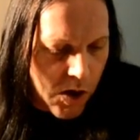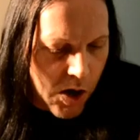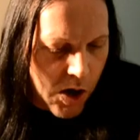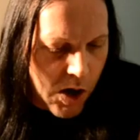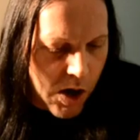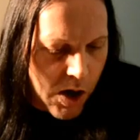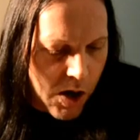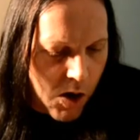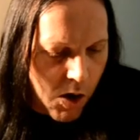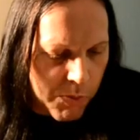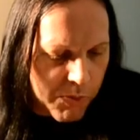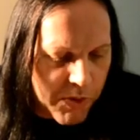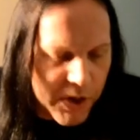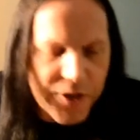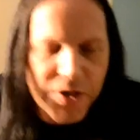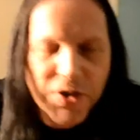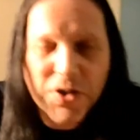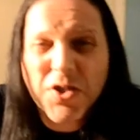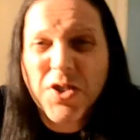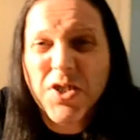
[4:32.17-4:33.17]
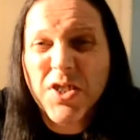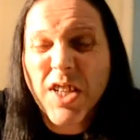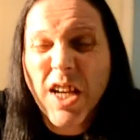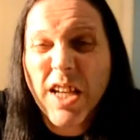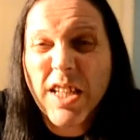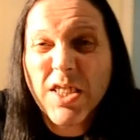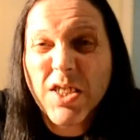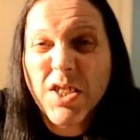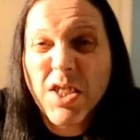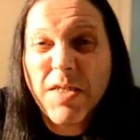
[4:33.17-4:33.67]
operation since
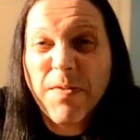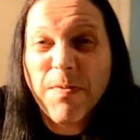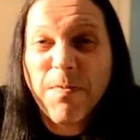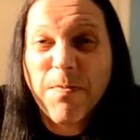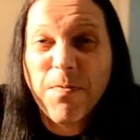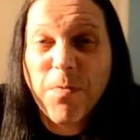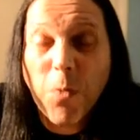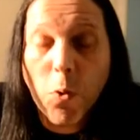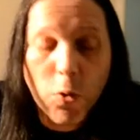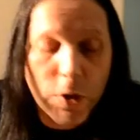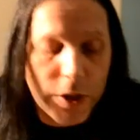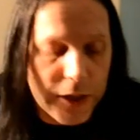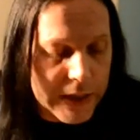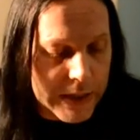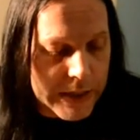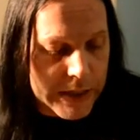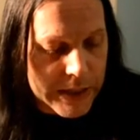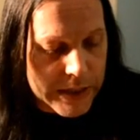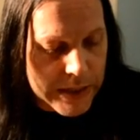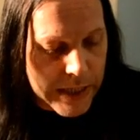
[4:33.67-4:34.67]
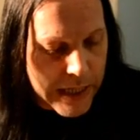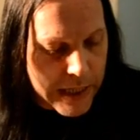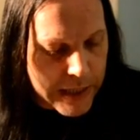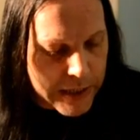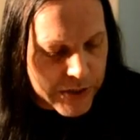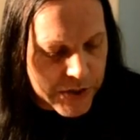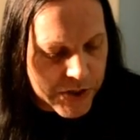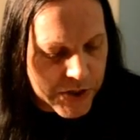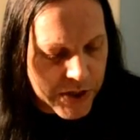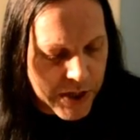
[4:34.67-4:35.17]

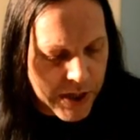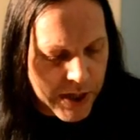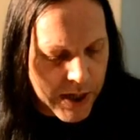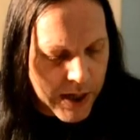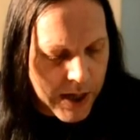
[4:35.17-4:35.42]
1846,